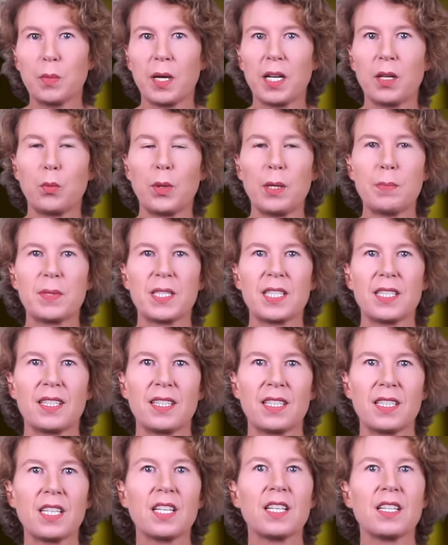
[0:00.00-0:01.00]
my
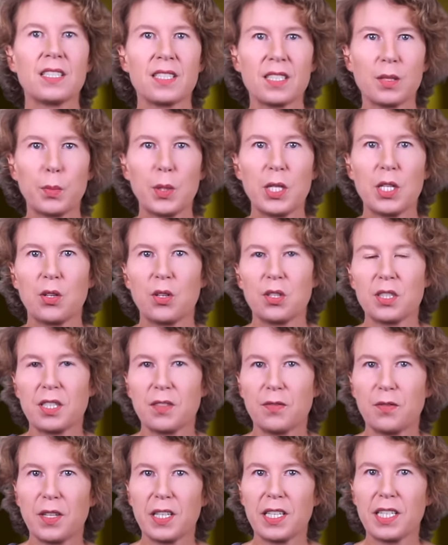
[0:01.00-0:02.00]
website,
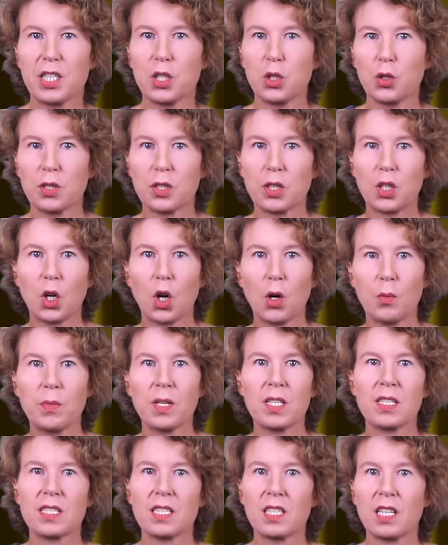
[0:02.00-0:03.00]
sabinehossenfelder.com
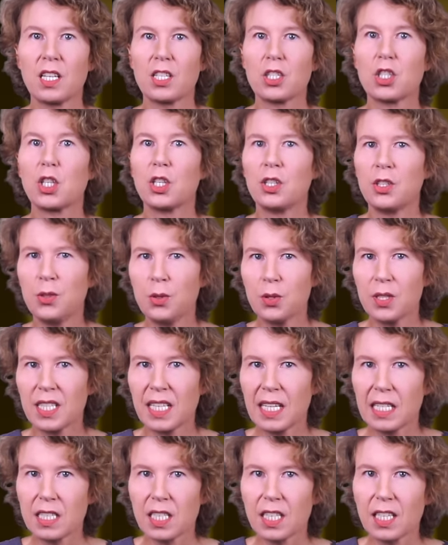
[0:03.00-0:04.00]
slash
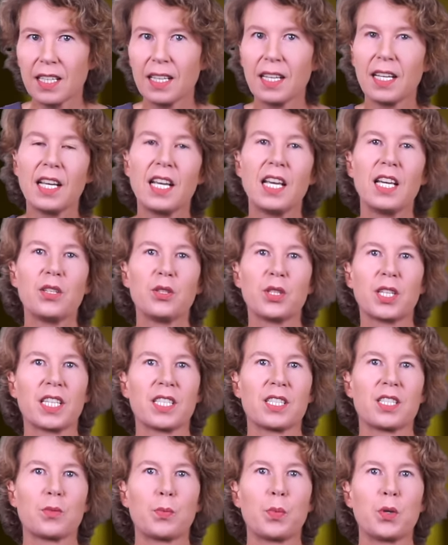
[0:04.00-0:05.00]
newsletter. You can
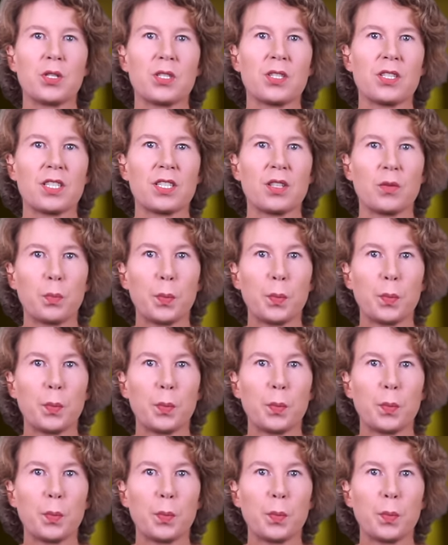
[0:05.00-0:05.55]
support us on